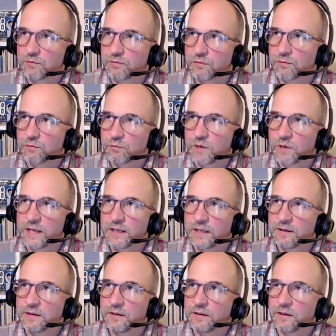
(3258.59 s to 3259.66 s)

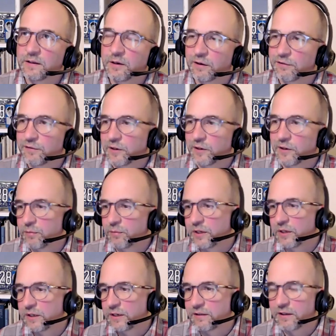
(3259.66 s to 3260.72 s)
read, you know, a fair
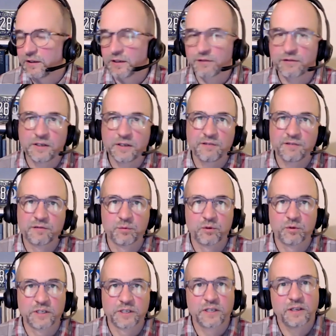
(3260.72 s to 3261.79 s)
bit. I think of Hanif
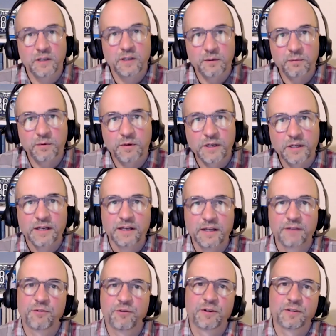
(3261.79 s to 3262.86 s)
Abdurraqib
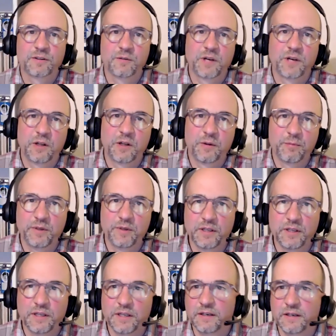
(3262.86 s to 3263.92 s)
has talked about
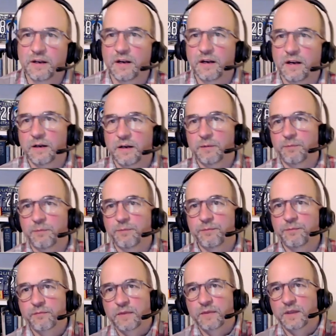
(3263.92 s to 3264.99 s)
being um,
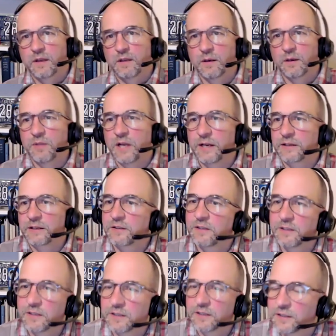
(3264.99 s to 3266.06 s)
a black
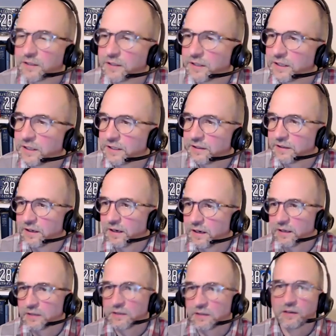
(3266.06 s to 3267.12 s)
kid in
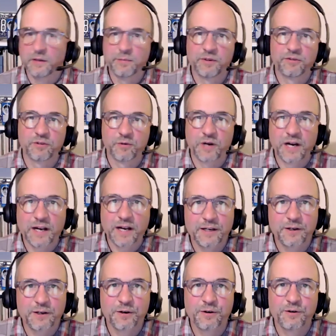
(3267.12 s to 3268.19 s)
uh, Columbus,
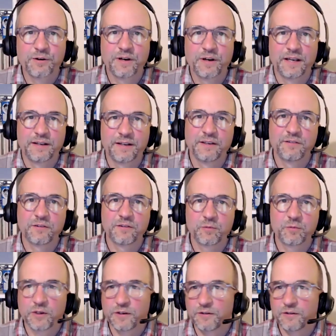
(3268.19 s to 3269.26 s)
Ohio, and his
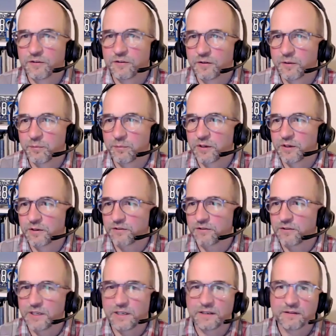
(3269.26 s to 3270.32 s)
experiences in the punk
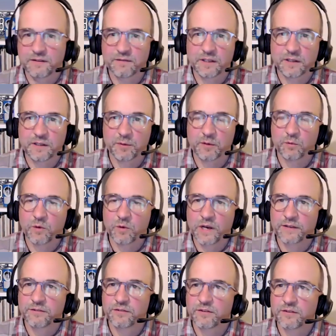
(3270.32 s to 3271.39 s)
scene in the
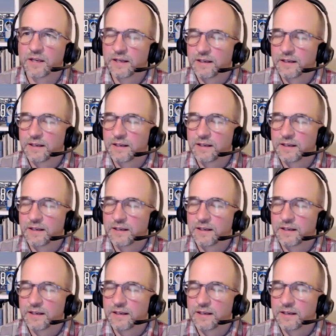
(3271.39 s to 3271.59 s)
Midwest.